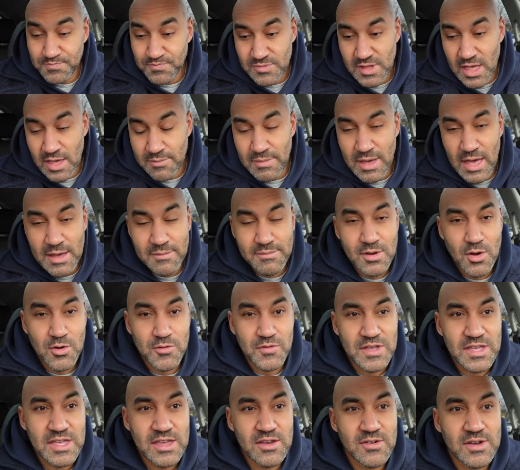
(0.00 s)
I'm
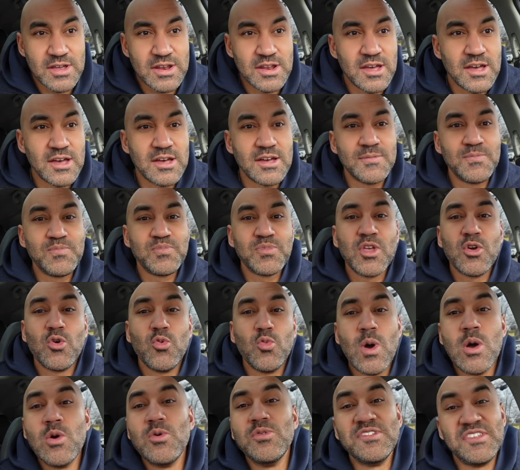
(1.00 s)
over here in
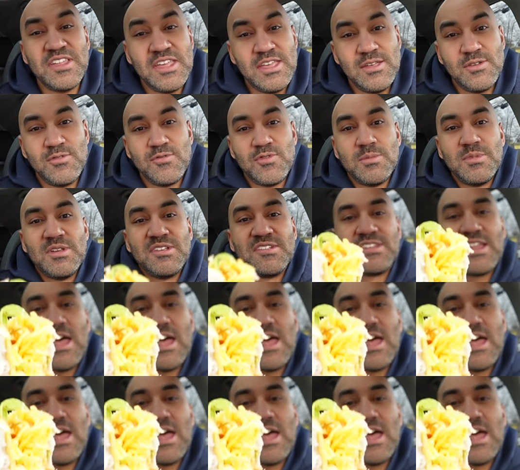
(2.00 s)
woozy from this